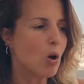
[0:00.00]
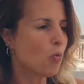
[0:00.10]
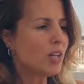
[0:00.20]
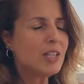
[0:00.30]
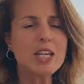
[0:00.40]

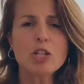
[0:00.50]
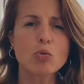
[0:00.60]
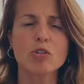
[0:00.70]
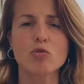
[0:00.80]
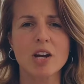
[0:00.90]
We need
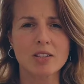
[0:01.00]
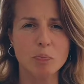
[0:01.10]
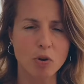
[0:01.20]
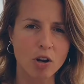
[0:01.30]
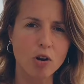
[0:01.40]
to address
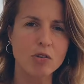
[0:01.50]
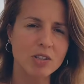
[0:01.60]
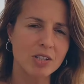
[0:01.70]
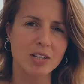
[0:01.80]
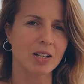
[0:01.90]

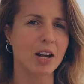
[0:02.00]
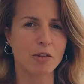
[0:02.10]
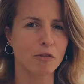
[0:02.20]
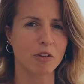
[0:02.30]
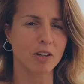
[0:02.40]
priorities in
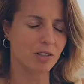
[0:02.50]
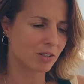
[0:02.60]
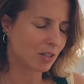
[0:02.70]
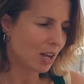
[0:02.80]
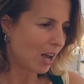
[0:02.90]
life
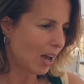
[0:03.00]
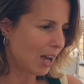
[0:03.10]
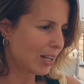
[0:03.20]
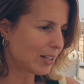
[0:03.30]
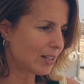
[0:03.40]
first.
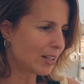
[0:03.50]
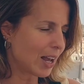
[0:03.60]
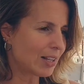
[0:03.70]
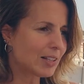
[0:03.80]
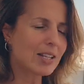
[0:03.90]
And
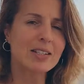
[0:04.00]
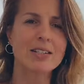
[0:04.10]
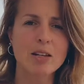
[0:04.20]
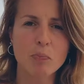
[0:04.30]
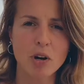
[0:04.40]
this
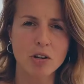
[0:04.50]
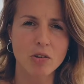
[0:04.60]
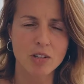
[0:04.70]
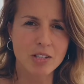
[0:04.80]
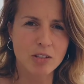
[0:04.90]
is the
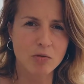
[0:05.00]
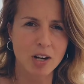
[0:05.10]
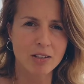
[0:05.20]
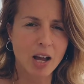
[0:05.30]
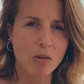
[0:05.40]
priority
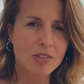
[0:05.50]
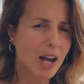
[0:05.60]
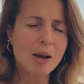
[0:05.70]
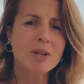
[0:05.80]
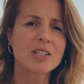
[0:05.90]
right now.
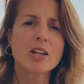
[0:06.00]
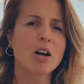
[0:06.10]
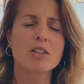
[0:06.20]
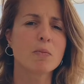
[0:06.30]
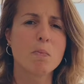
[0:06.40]
Time is
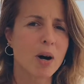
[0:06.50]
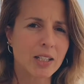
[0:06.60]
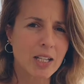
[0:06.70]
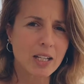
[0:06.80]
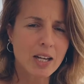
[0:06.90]
not
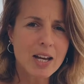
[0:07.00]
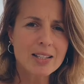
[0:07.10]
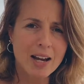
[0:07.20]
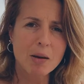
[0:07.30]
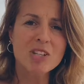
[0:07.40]
money.
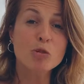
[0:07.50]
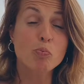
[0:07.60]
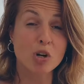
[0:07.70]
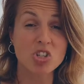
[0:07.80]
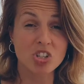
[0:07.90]
Time is
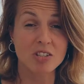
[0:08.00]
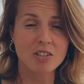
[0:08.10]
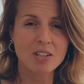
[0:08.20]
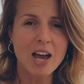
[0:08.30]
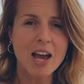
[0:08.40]

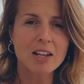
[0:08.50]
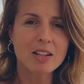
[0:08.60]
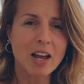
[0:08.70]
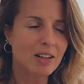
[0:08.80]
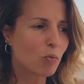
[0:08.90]
precious.
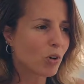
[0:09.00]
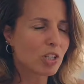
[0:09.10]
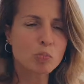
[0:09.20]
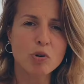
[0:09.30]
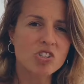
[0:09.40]
And what
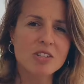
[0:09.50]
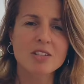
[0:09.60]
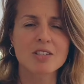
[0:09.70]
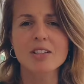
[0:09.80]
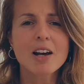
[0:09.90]
is precious
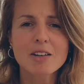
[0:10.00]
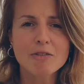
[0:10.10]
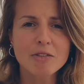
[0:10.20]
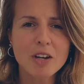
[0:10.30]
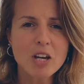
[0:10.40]
is life.
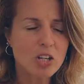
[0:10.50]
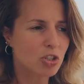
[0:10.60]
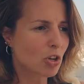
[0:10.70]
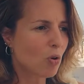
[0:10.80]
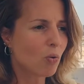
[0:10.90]

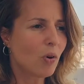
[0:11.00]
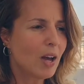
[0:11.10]
So